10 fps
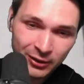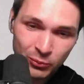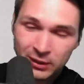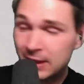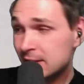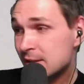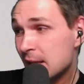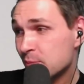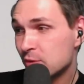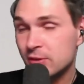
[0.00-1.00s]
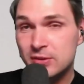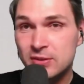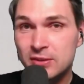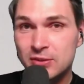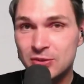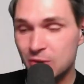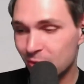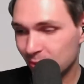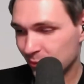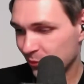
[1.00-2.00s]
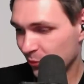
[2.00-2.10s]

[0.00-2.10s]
We got Zapdos, so